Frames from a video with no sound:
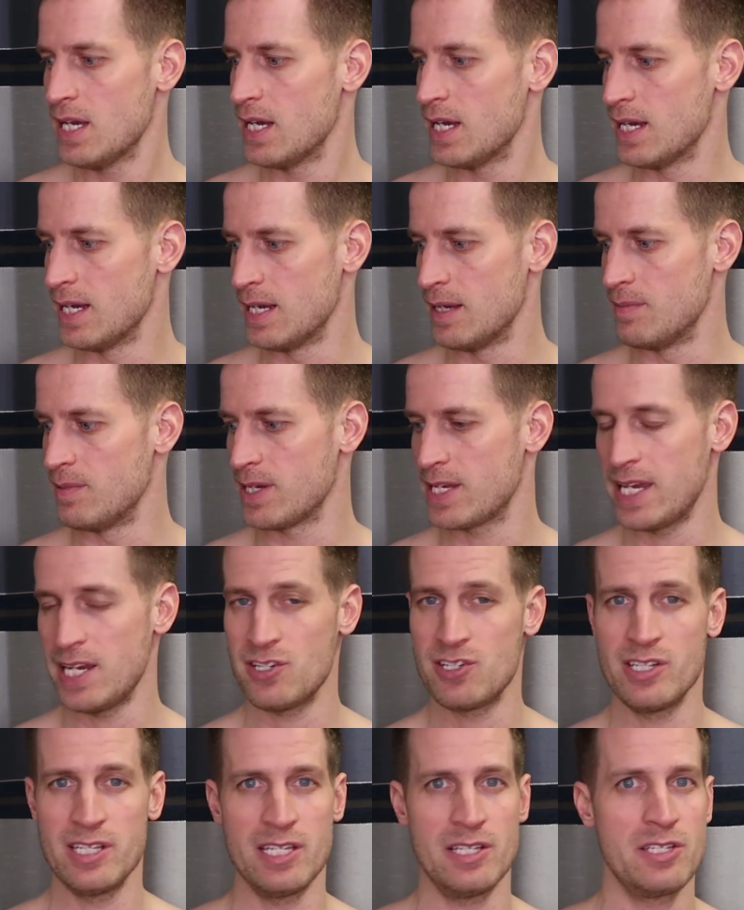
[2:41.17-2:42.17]

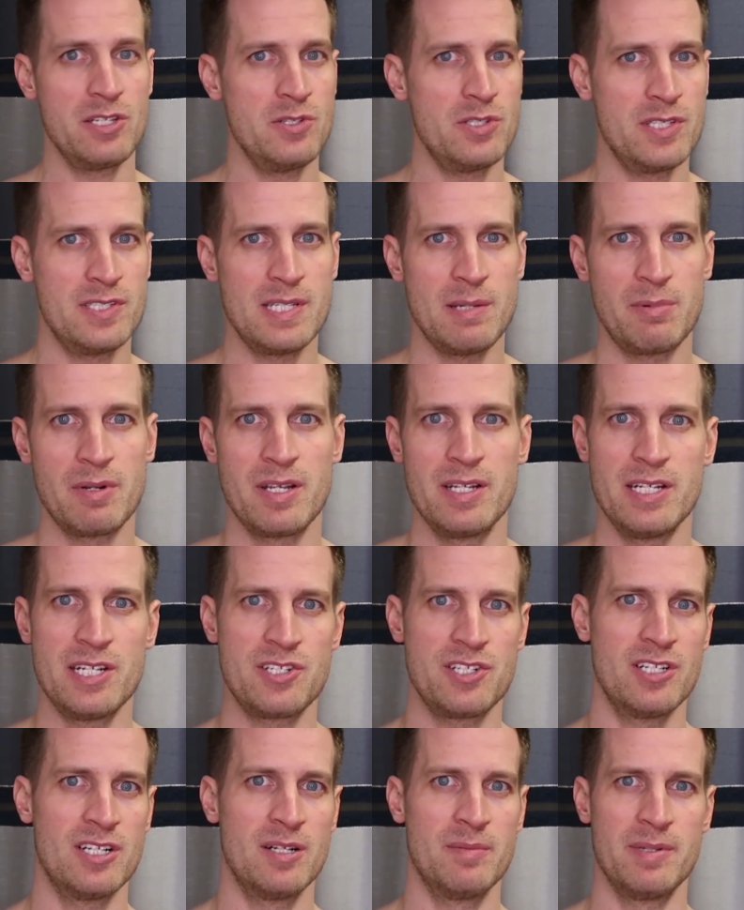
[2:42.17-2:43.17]
Occasionally I'll use a separate
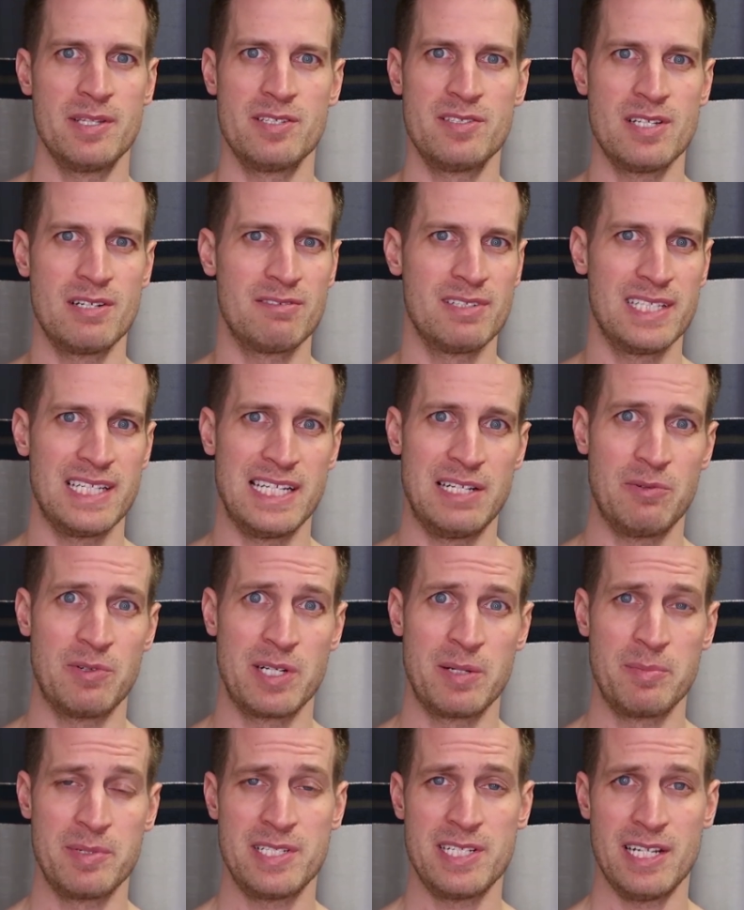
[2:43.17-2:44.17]
conditioner, but there's not really
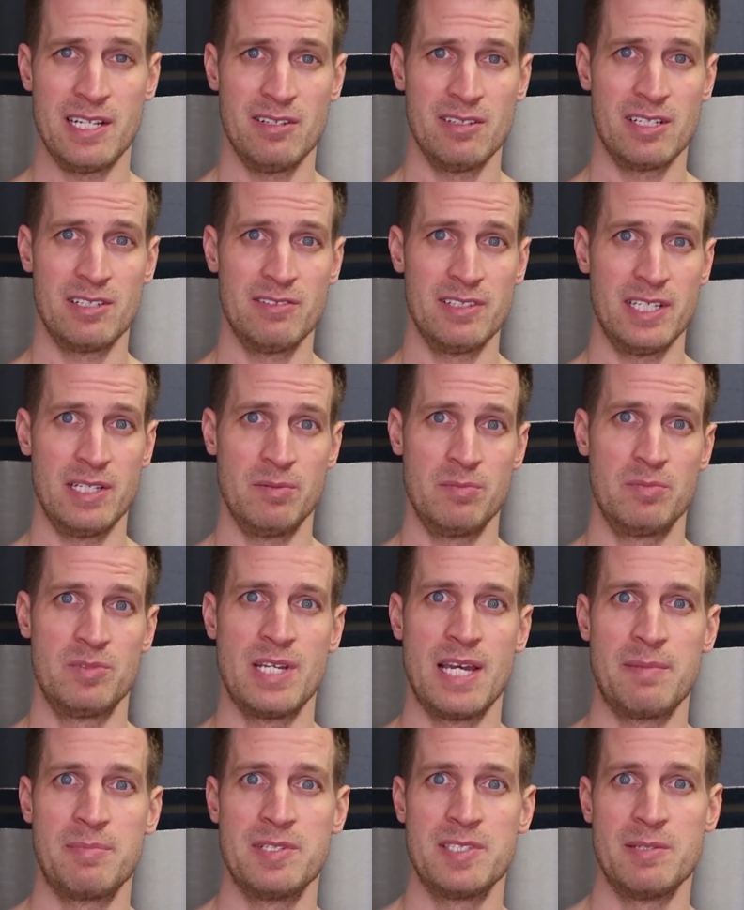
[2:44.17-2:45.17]
anyone in particular. It really
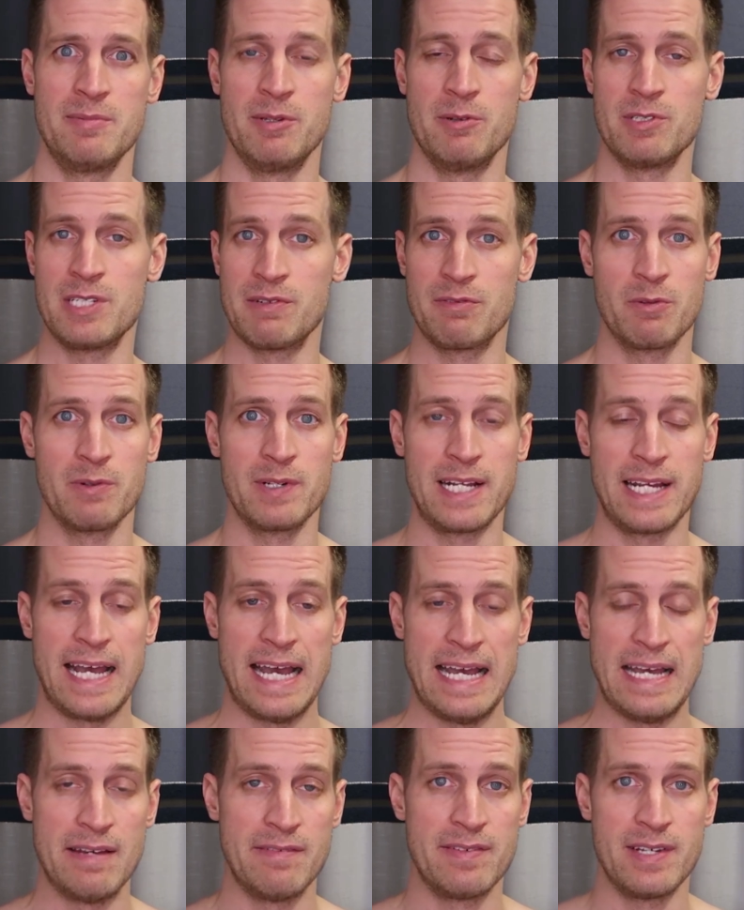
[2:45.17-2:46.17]
happens to be whichever one I
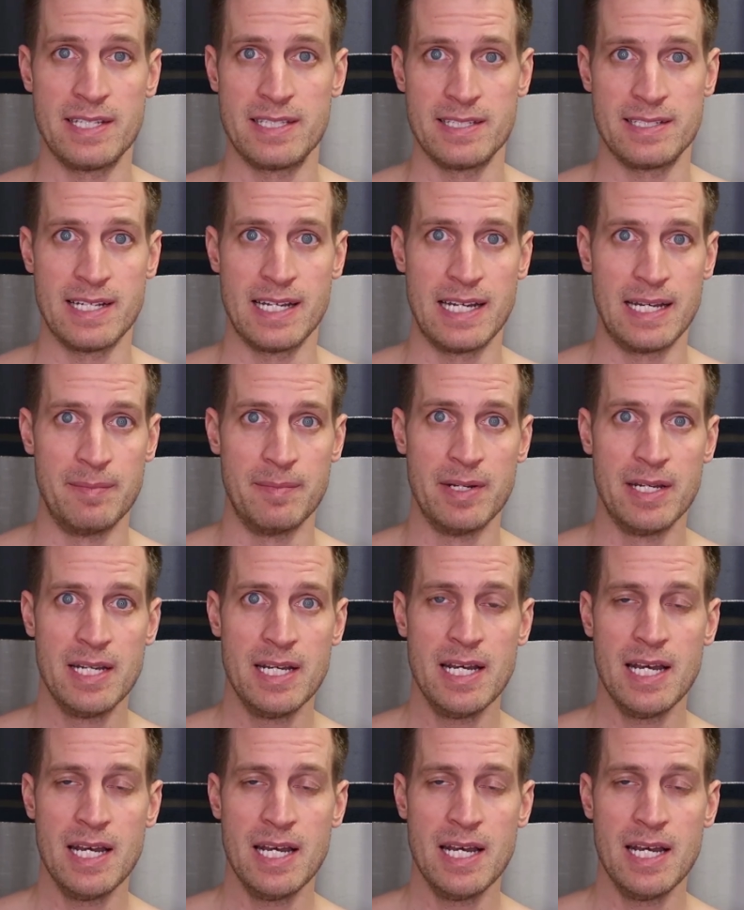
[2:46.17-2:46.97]
have at the time.